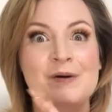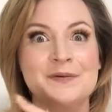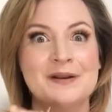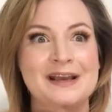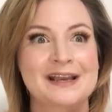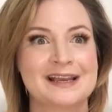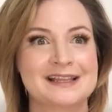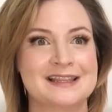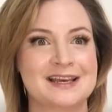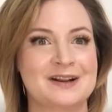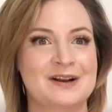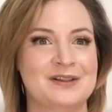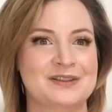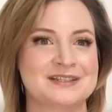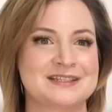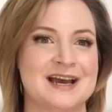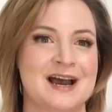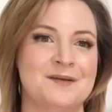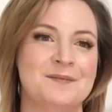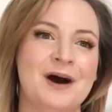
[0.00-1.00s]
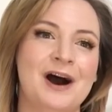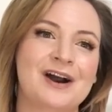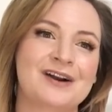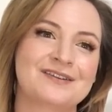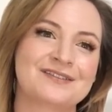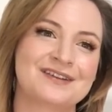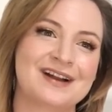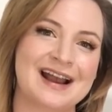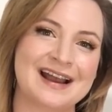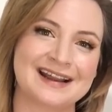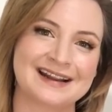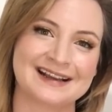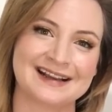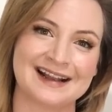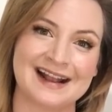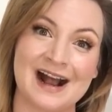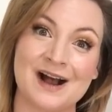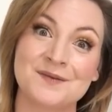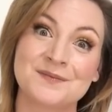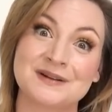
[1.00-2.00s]
I get that all the time?
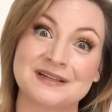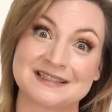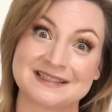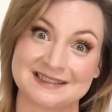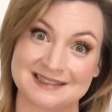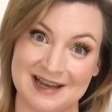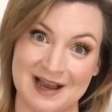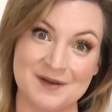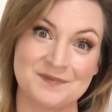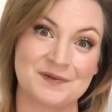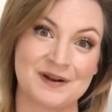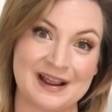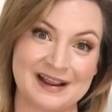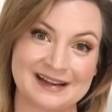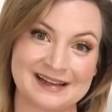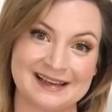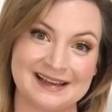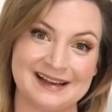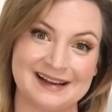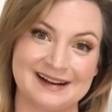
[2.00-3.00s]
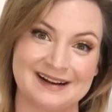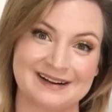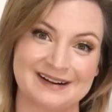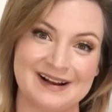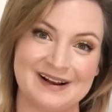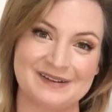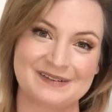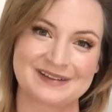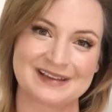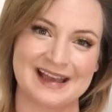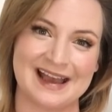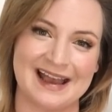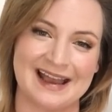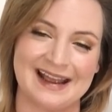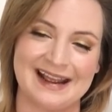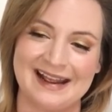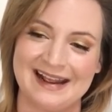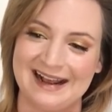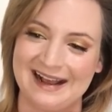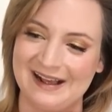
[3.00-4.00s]
Alrighty, I'm gonna stop right here.
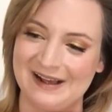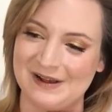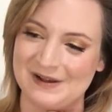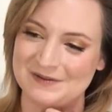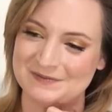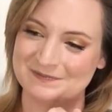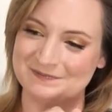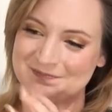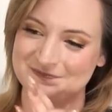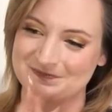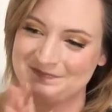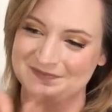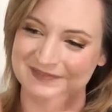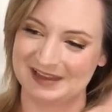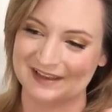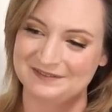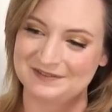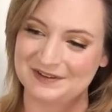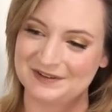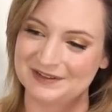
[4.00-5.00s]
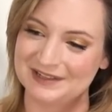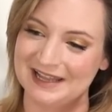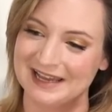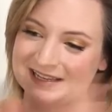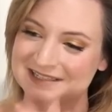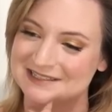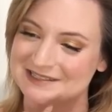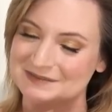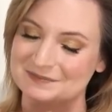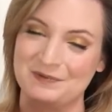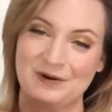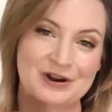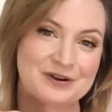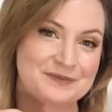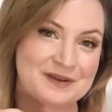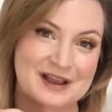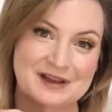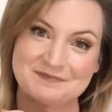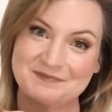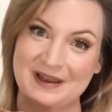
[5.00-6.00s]
Okay, um, if you would like to support
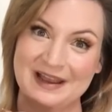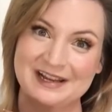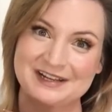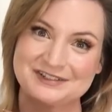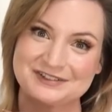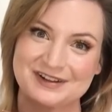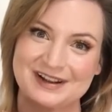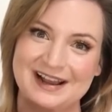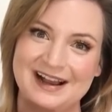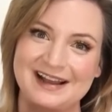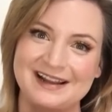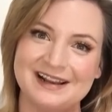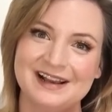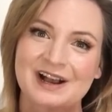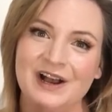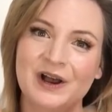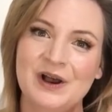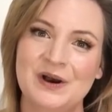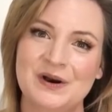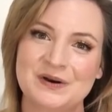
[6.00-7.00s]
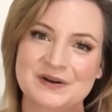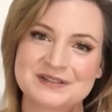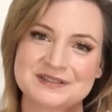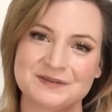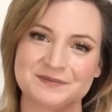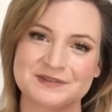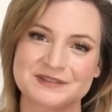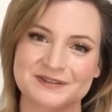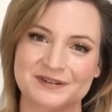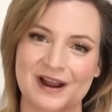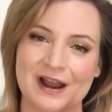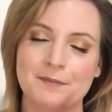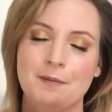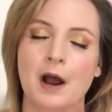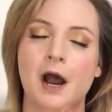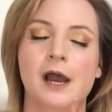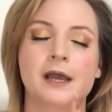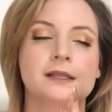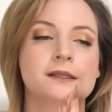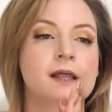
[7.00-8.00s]
me on Patreon or subscribe,
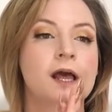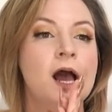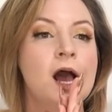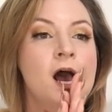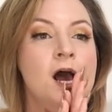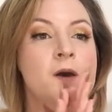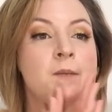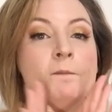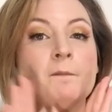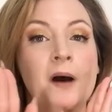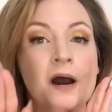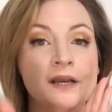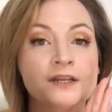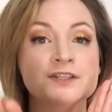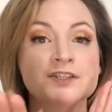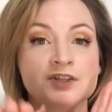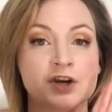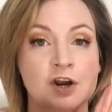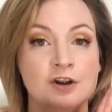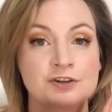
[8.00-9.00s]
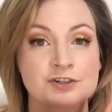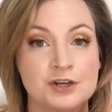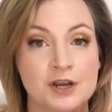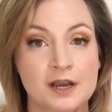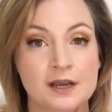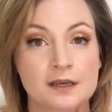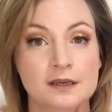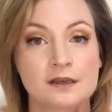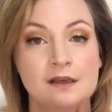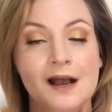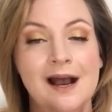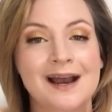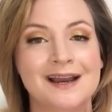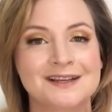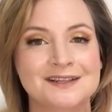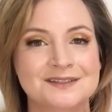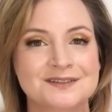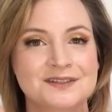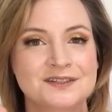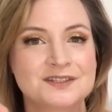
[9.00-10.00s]
I my Star Trek,
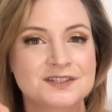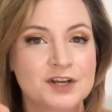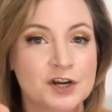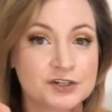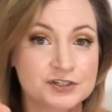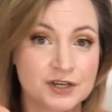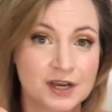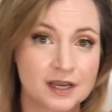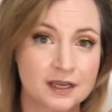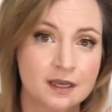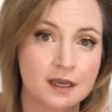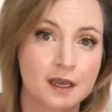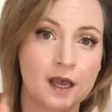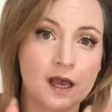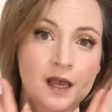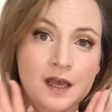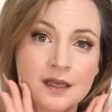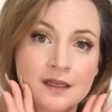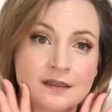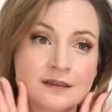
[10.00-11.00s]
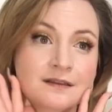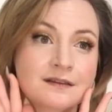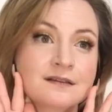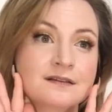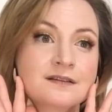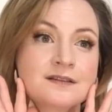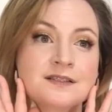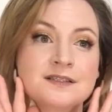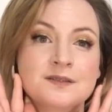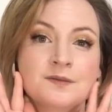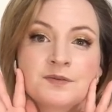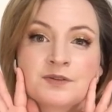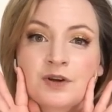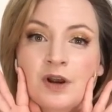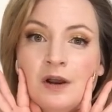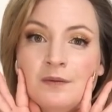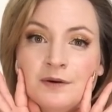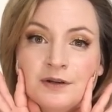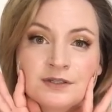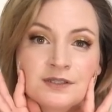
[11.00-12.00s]
hi, Star Trek uh,
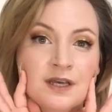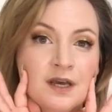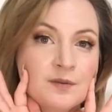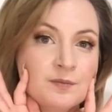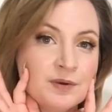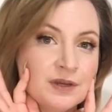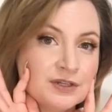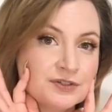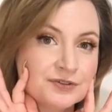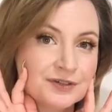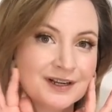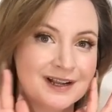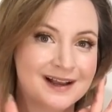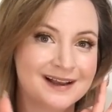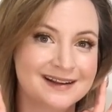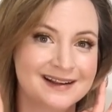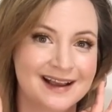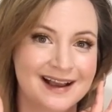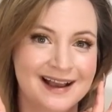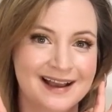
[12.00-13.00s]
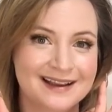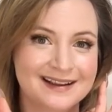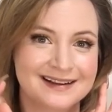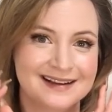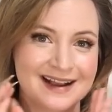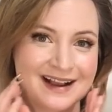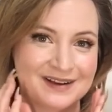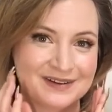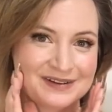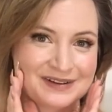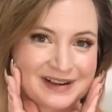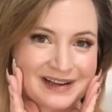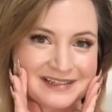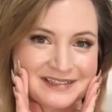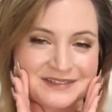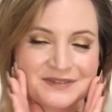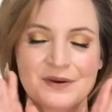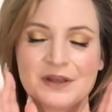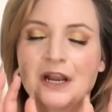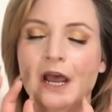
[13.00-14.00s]
subscribers on Patreon, hi, how are you guys
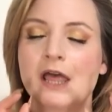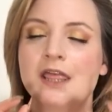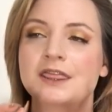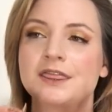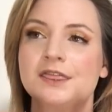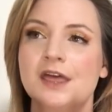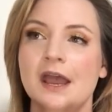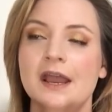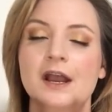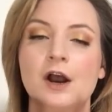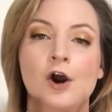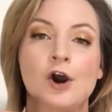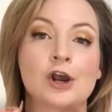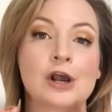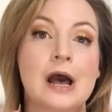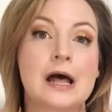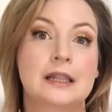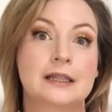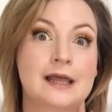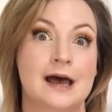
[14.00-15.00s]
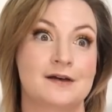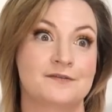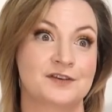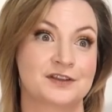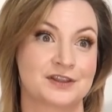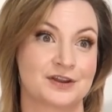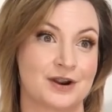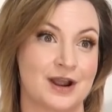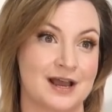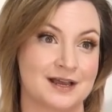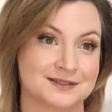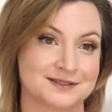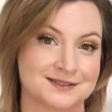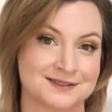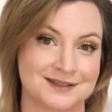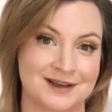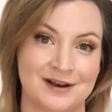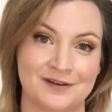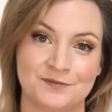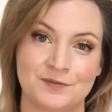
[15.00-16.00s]
doing? They are laughing their
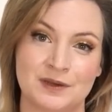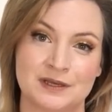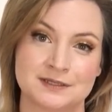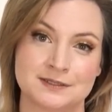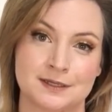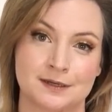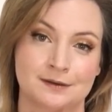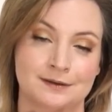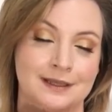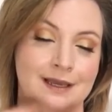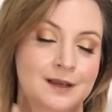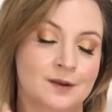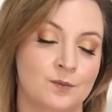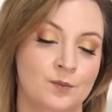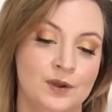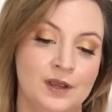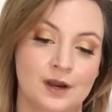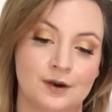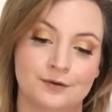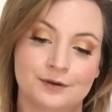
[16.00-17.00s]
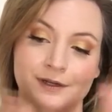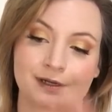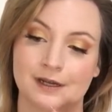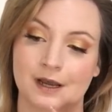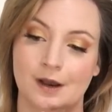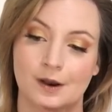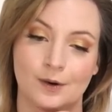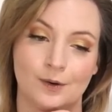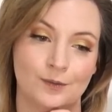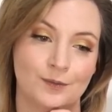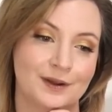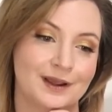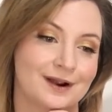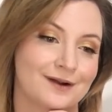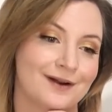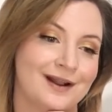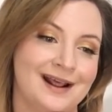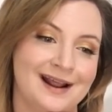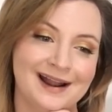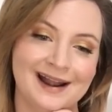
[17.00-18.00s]
asses off because they are like, we already know, we
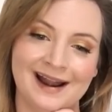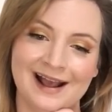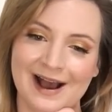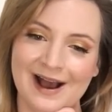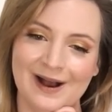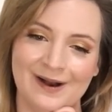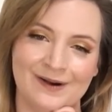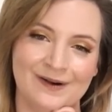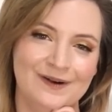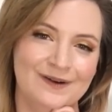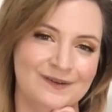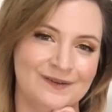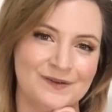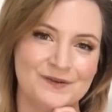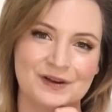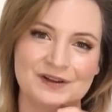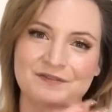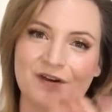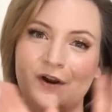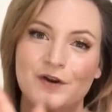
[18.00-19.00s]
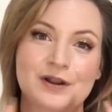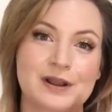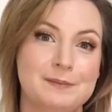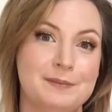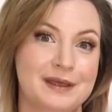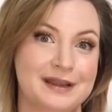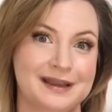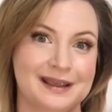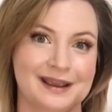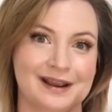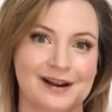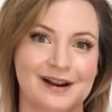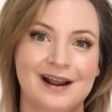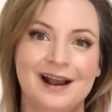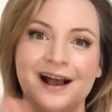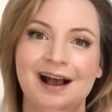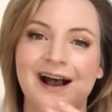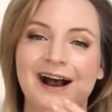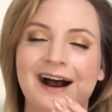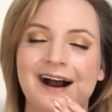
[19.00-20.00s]
already know, we've already been here.
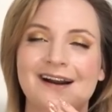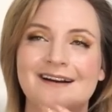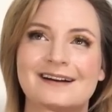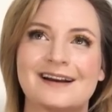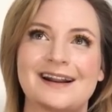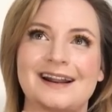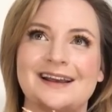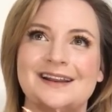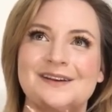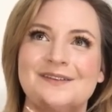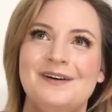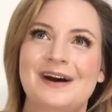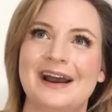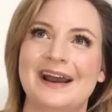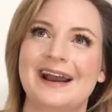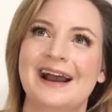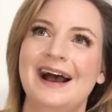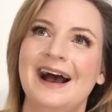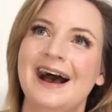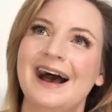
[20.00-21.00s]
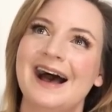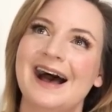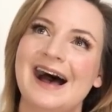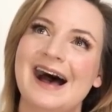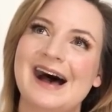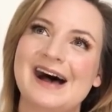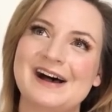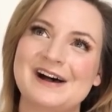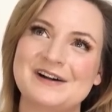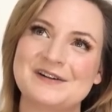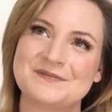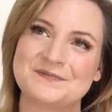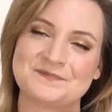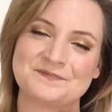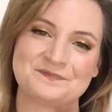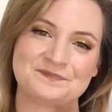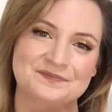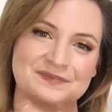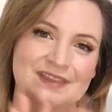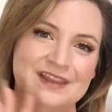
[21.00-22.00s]
All right, anyway,
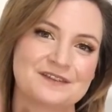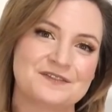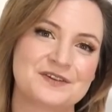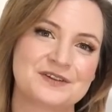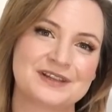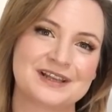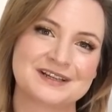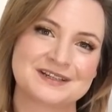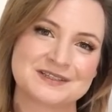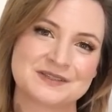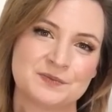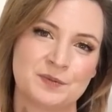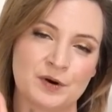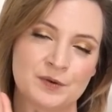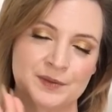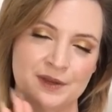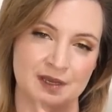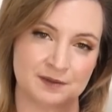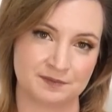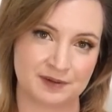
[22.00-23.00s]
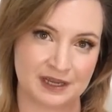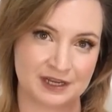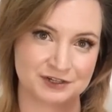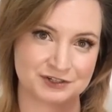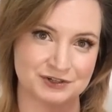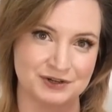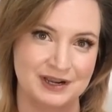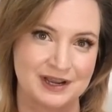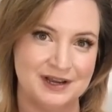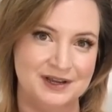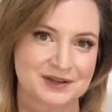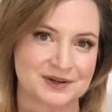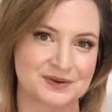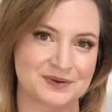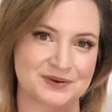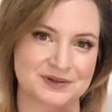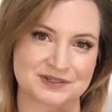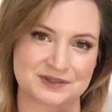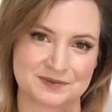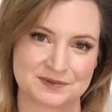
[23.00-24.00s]
um, if you would like to support me on Patreon
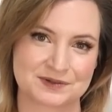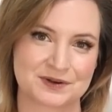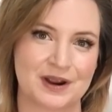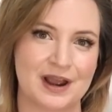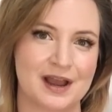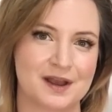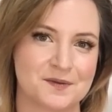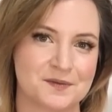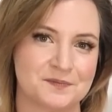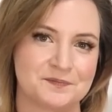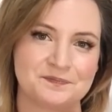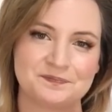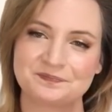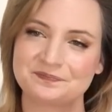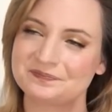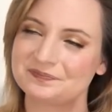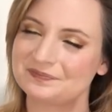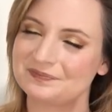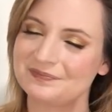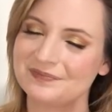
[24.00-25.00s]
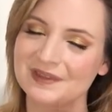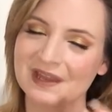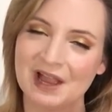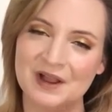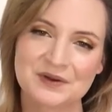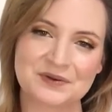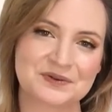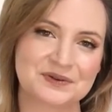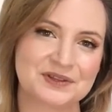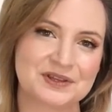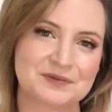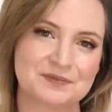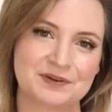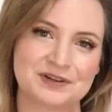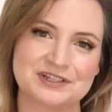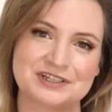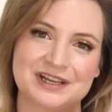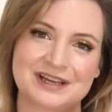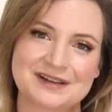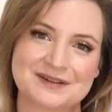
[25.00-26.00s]
or subscribe, I would really
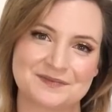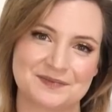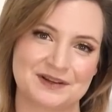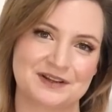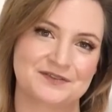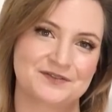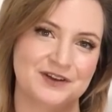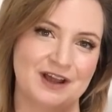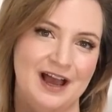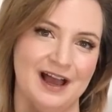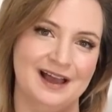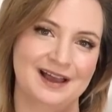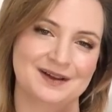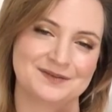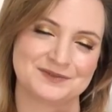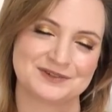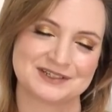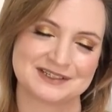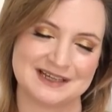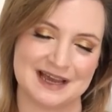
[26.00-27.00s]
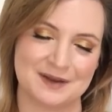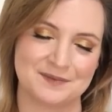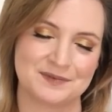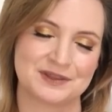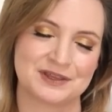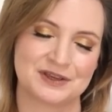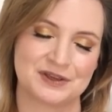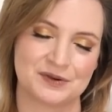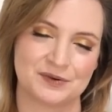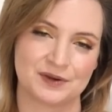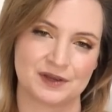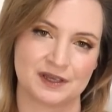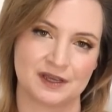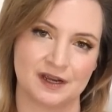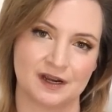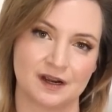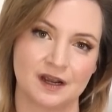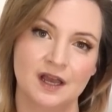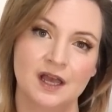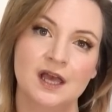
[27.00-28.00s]
appreciate it, but if not, I'm just happy that you were
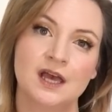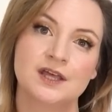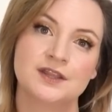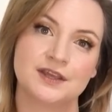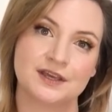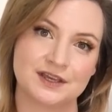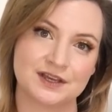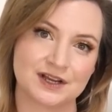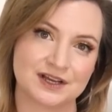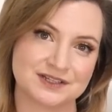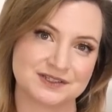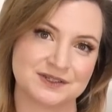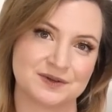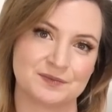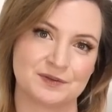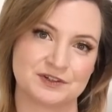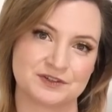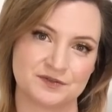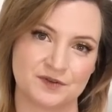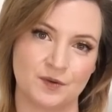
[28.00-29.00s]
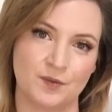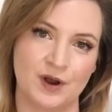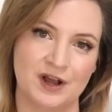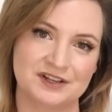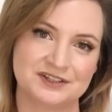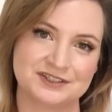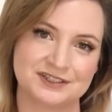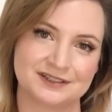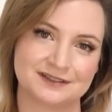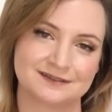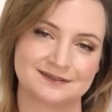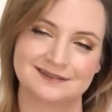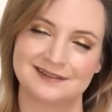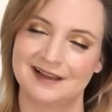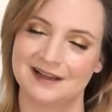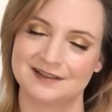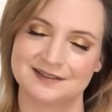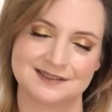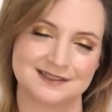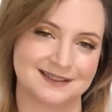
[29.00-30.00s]
here. Thank you guys so much for watching.
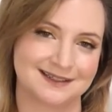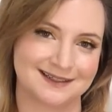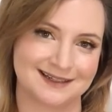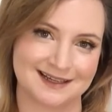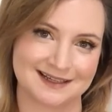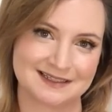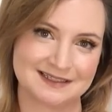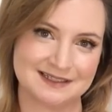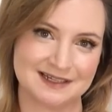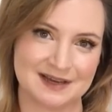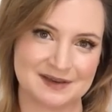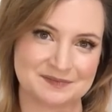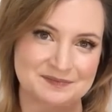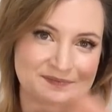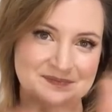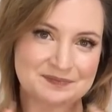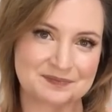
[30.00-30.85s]
I'll see you next time.